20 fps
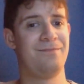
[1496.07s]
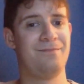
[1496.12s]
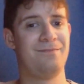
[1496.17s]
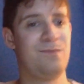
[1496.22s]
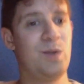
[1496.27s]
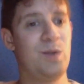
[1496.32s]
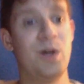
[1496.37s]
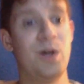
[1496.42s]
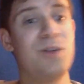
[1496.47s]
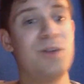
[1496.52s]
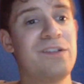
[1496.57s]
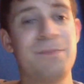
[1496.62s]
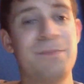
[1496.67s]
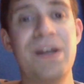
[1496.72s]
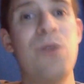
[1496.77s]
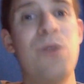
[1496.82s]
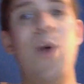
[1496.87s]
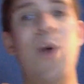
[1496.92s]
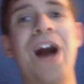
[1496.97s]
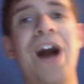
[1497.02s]
Though it's been
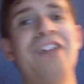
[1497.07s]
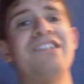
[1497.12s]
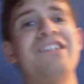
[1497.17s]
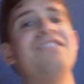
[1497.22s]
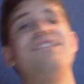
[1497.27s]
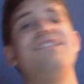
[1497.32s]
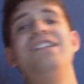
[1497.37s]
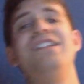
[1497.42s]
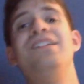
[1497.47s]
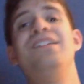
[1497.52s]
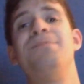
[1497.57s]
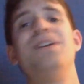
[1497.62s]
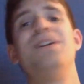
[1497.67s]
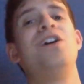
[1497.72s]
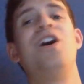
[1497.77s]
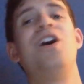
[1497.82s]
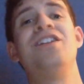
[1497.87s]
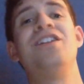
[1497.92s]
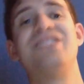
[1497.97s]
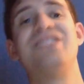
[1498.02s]
a while since he's been
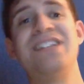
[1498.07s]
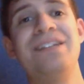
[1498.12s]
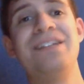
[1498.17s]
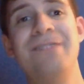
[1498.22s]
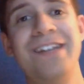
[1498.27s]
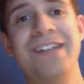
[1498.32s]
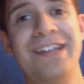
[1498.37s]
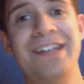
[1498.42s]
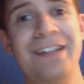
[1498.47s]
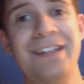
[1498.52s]
on TV.